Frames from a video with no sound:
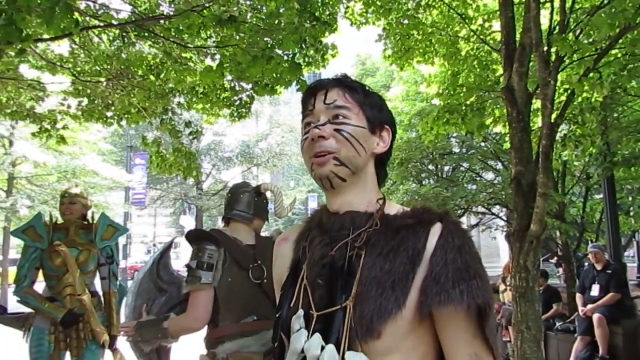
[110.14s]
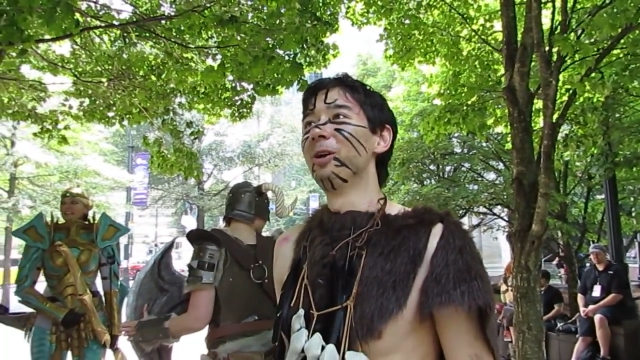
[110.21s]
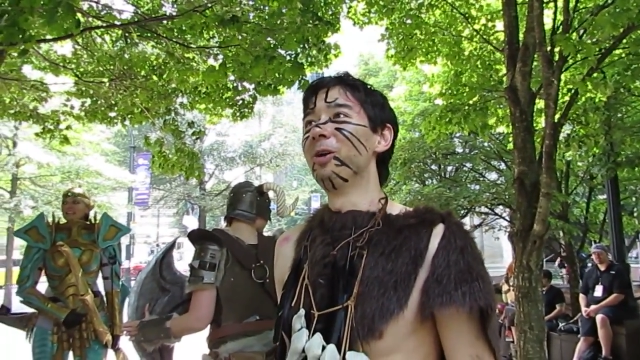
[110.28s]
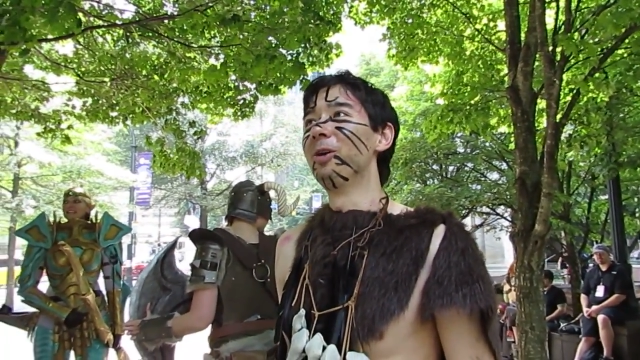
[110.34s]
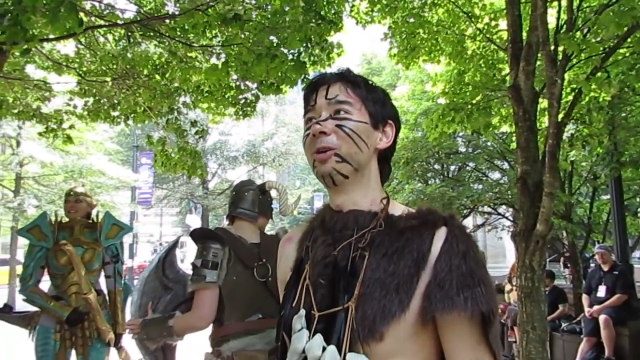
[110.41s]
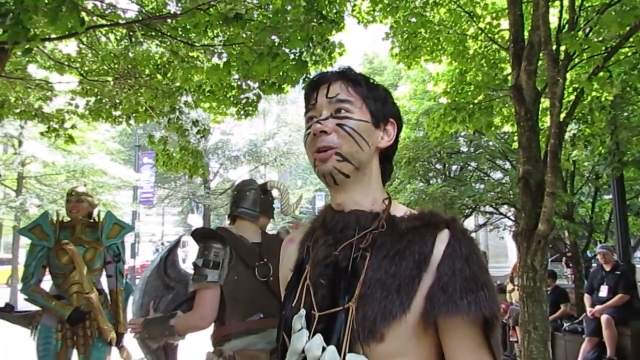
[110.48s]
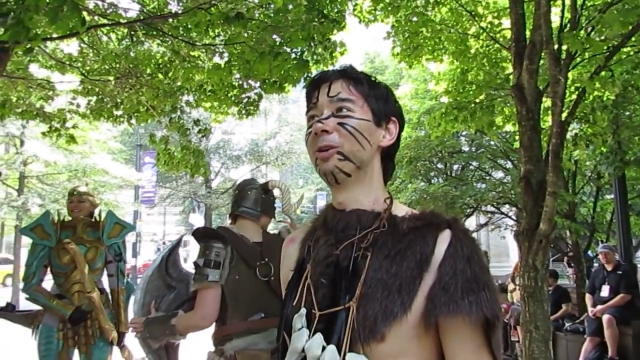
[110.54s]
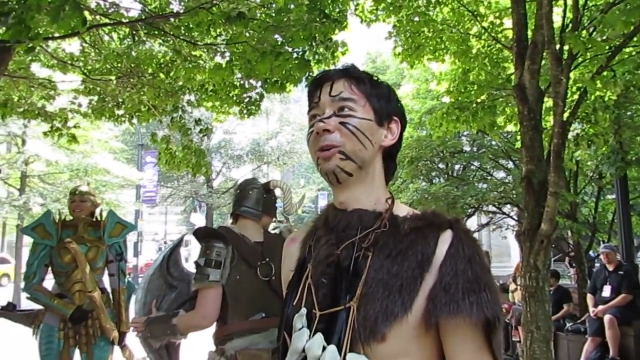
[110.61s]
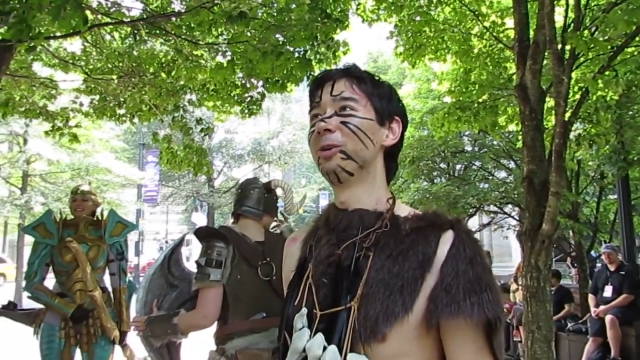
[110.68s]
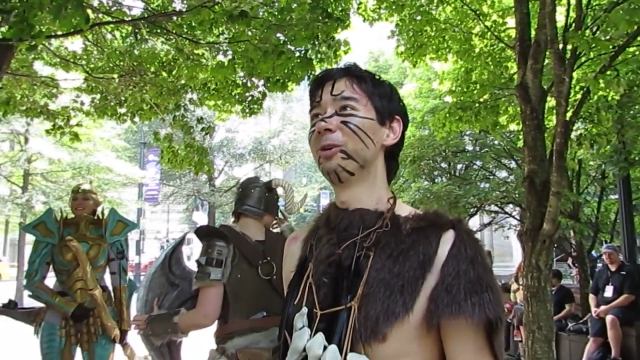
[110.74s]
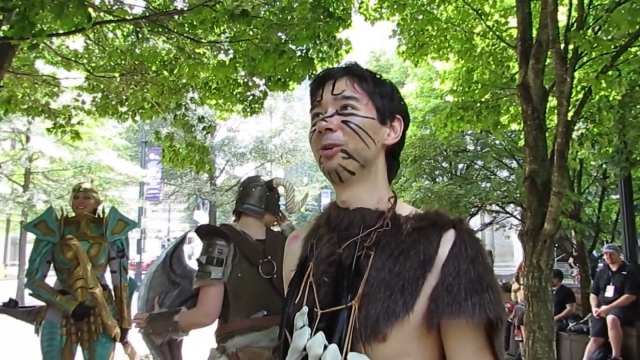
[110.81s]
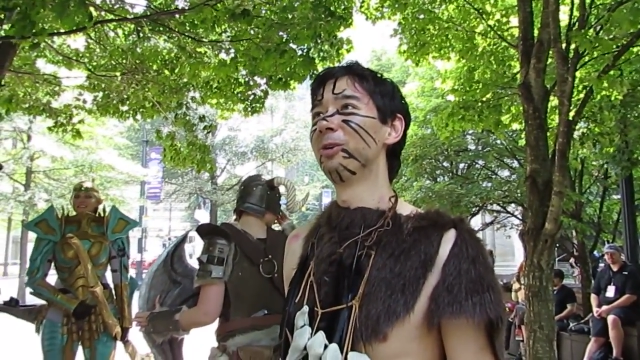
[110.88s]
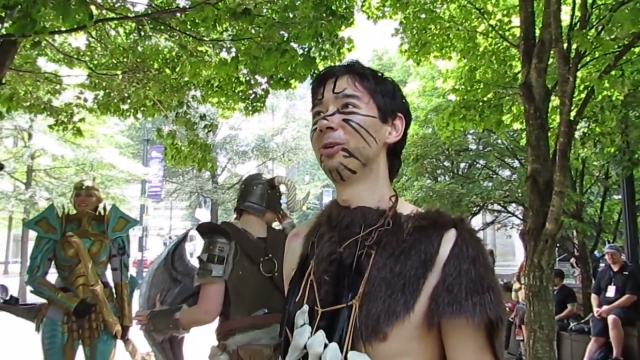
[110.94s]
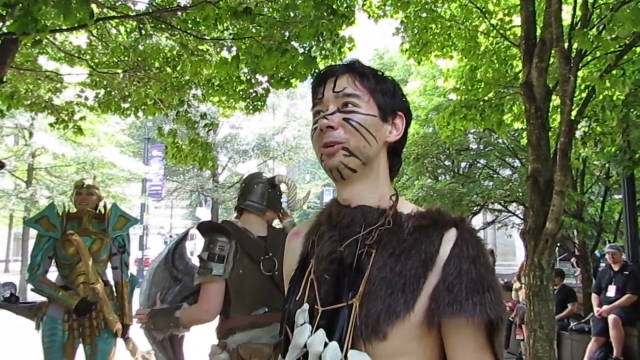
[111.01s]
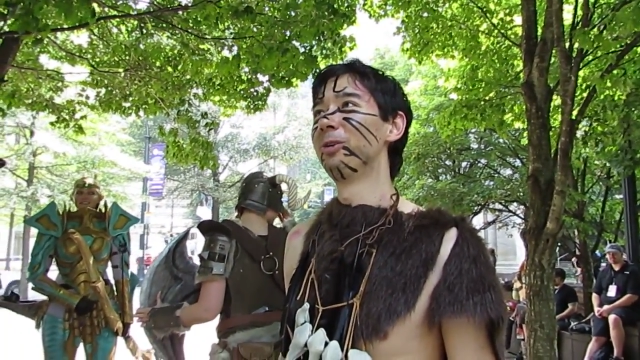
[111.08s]
you had to pick one.
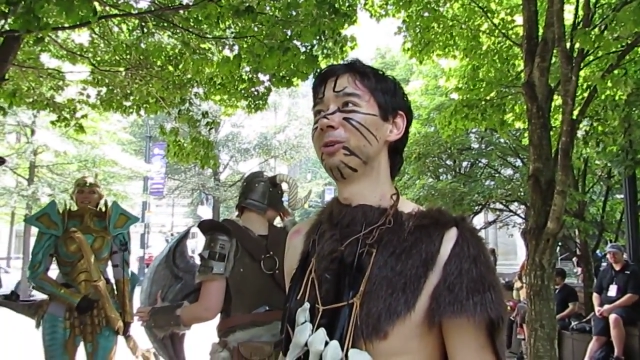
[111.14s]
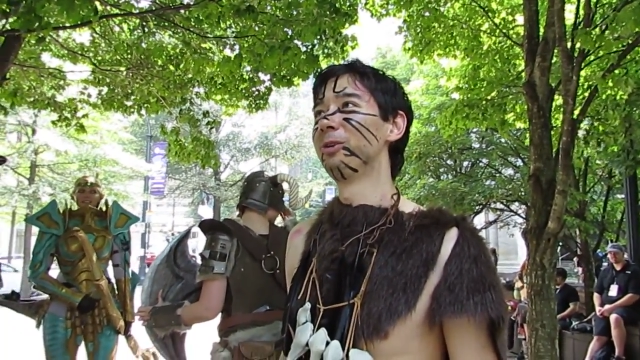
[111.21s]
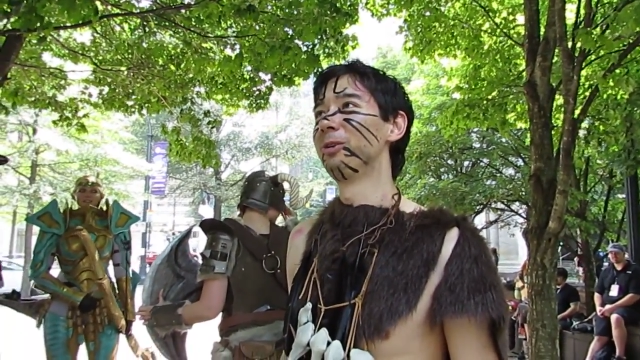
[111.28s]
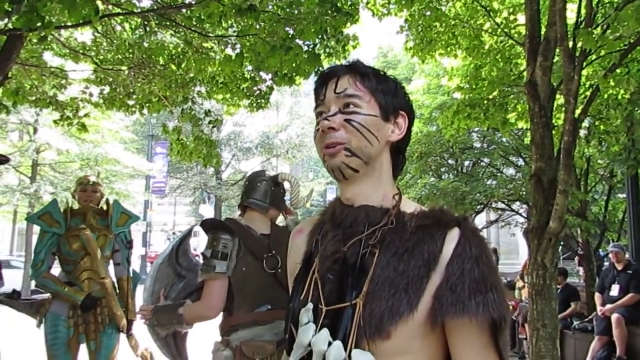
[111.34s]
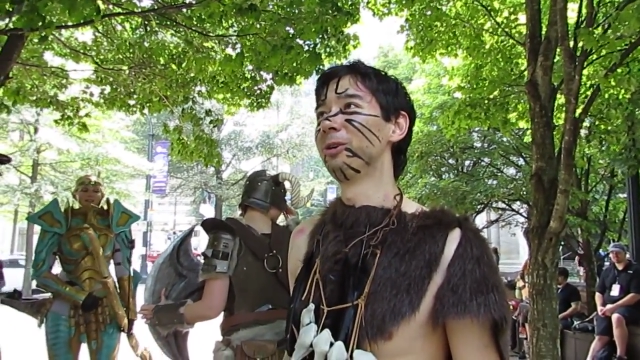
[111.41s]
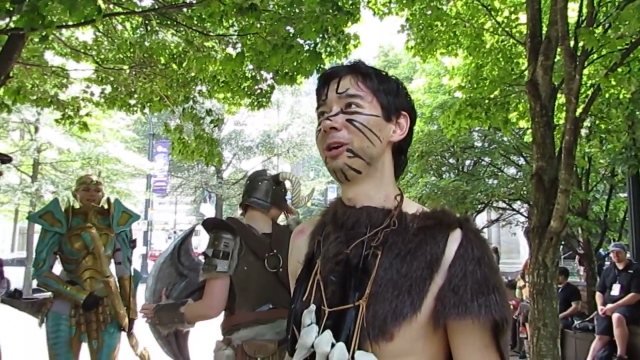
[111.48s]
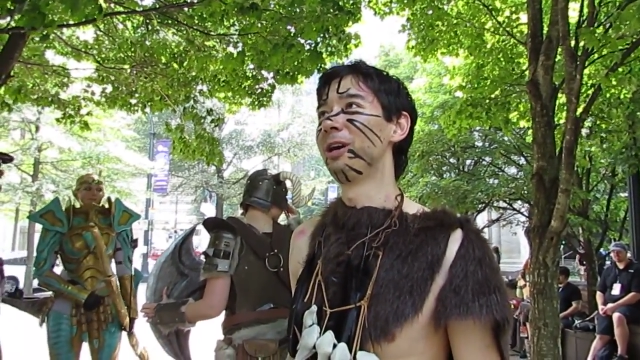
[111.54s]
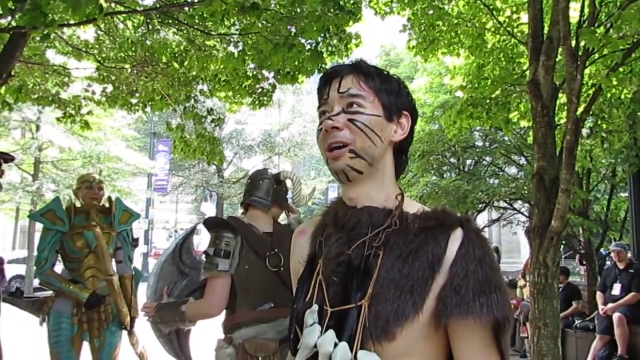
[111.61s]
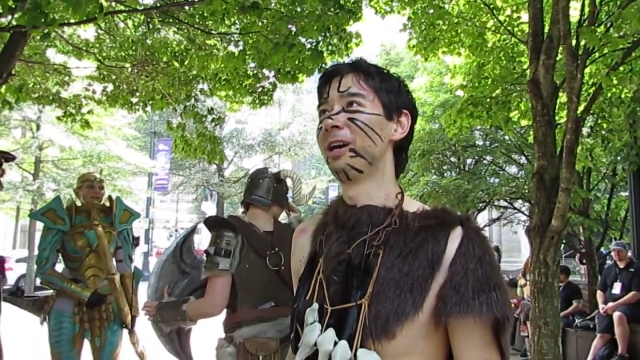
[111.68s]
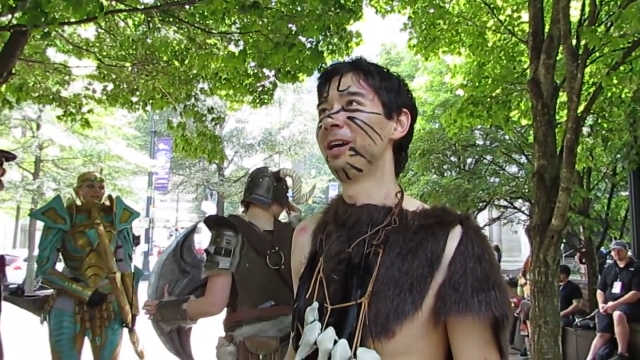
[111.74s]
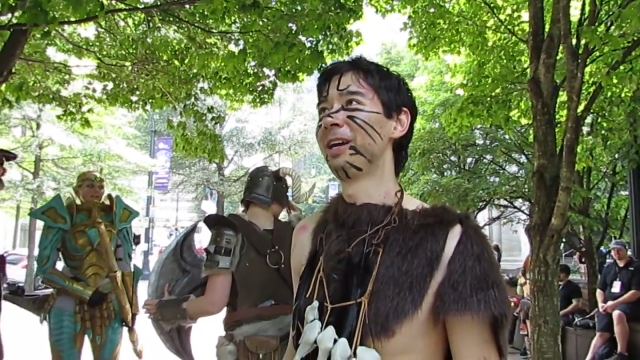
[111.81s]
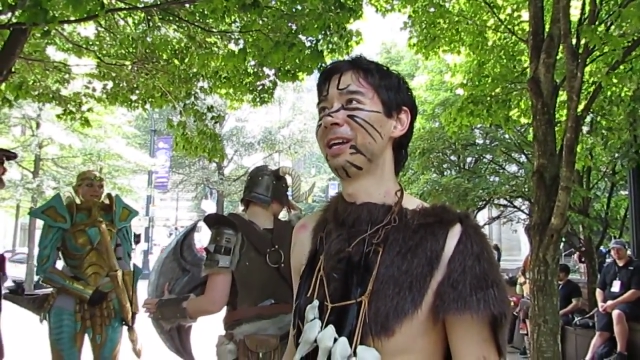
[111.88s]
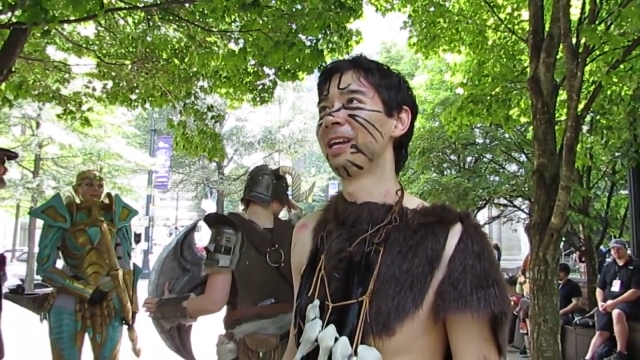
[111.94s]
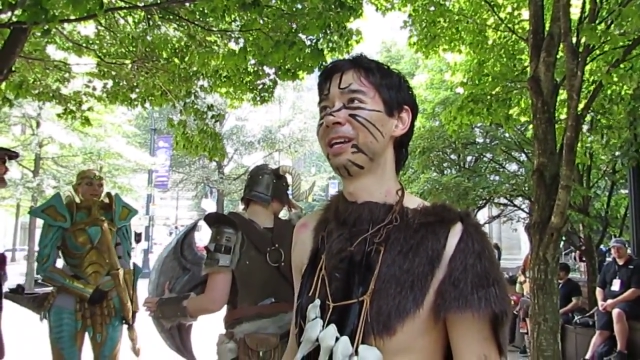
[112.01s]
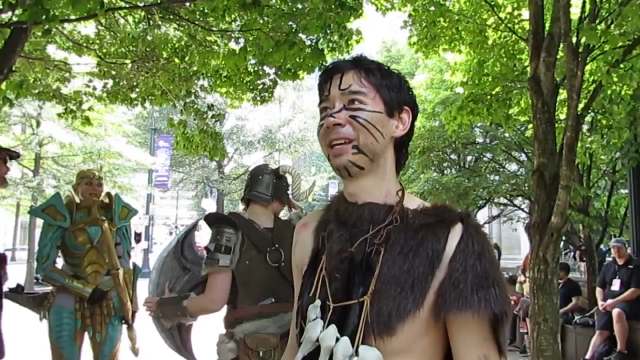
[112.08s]

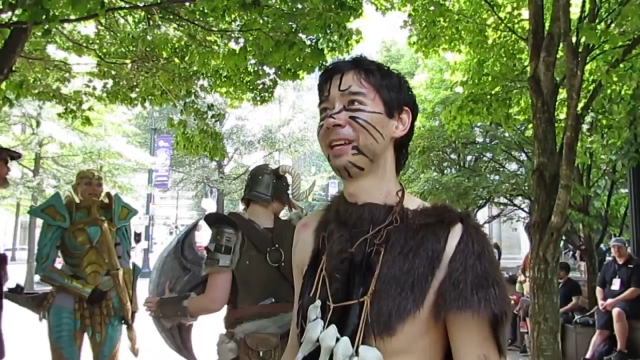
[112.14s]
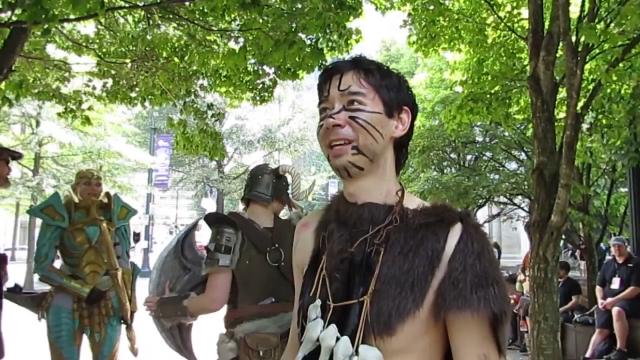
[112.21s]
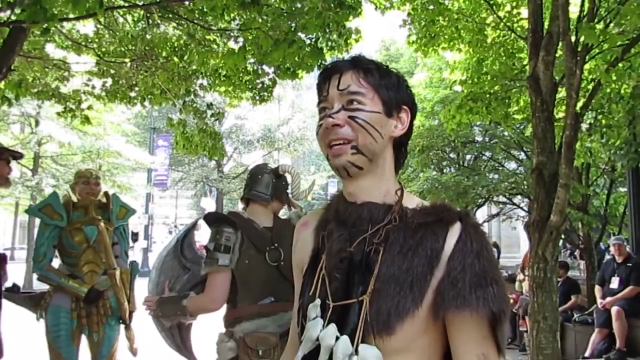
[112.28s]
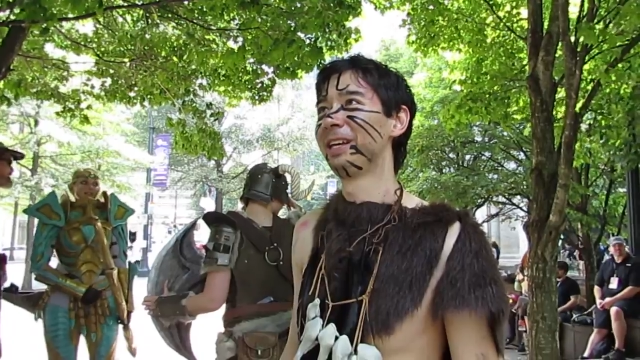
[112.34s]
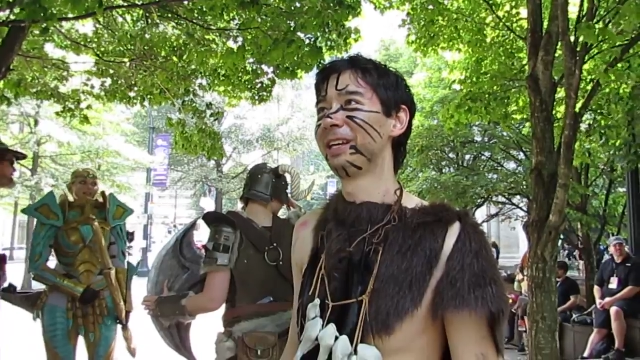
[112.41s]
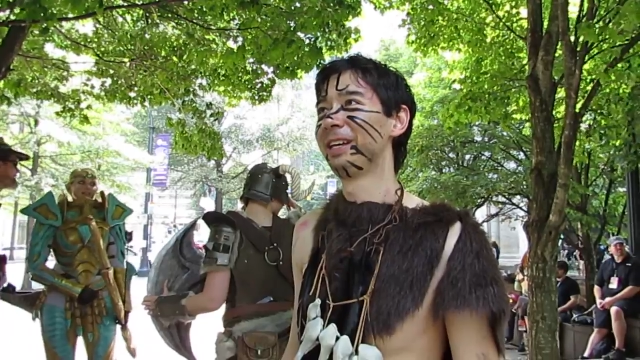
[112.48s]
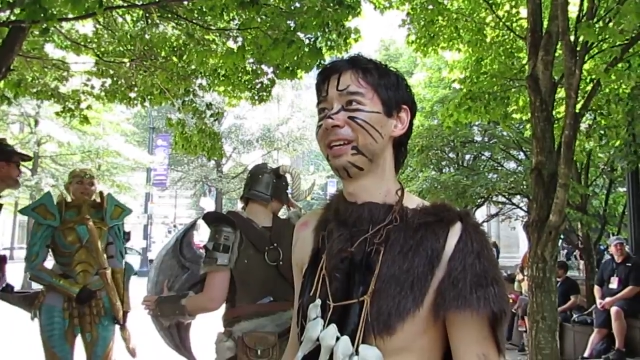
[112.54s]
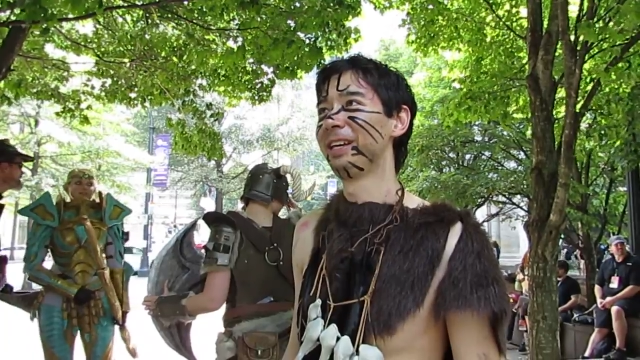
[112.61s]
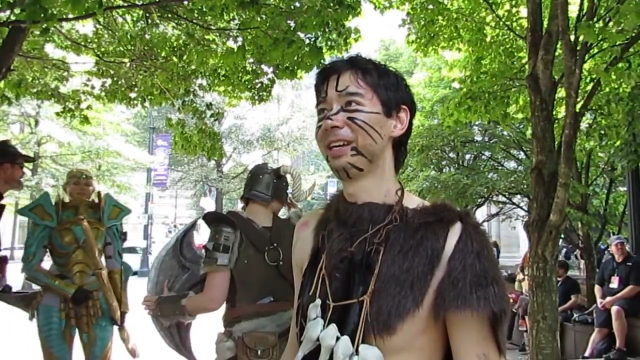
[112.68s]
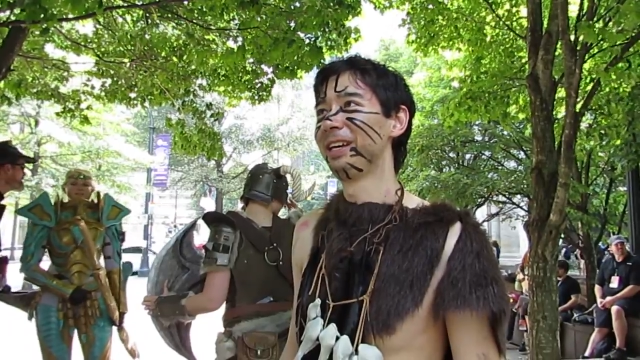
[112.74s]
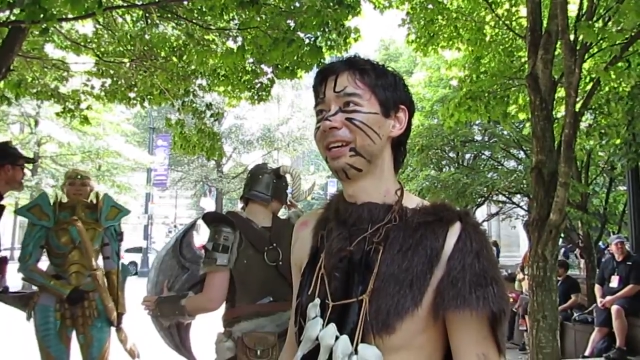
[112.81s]
It can be anything.